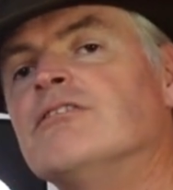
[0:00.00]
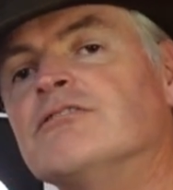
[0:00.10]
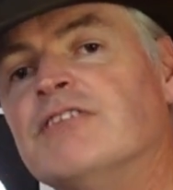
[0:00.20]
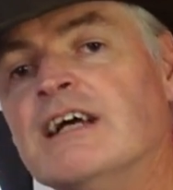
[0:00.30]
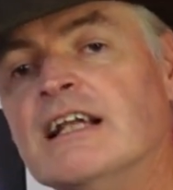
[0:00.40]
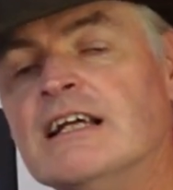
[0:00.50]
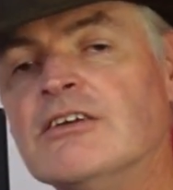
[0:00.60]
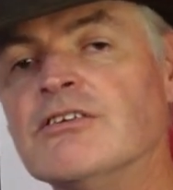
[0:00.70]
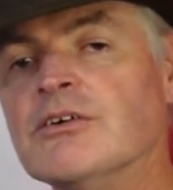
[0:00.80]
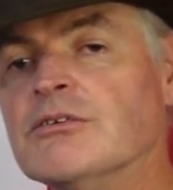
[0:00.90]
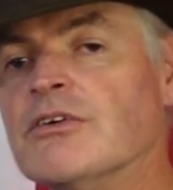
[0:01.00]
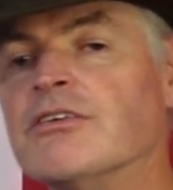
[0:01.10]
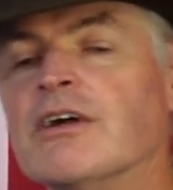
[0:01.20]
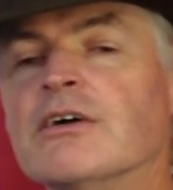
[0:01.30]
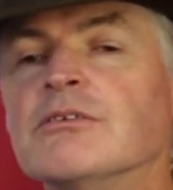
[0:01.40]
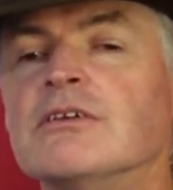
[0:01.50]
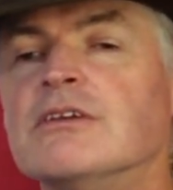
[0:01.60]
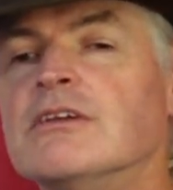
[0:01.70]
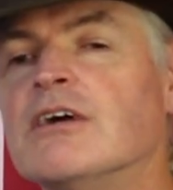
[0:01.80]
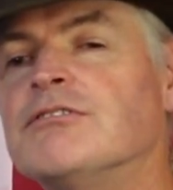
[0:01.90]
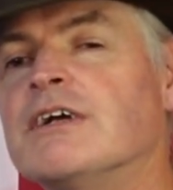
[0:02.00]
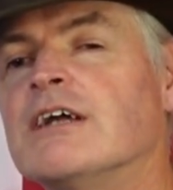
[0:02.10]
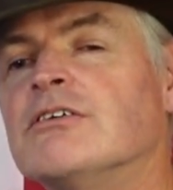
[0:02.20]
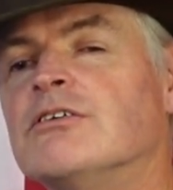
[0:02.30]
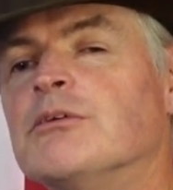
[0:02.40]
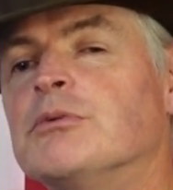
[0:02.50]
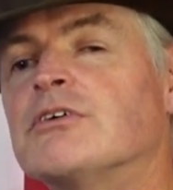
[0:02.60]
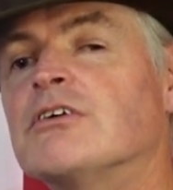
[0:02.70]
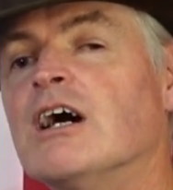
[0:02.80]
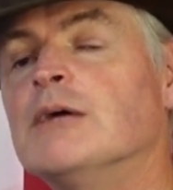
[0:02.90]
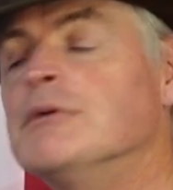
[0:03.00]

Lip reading: fairly soon. So don't forget to subscribe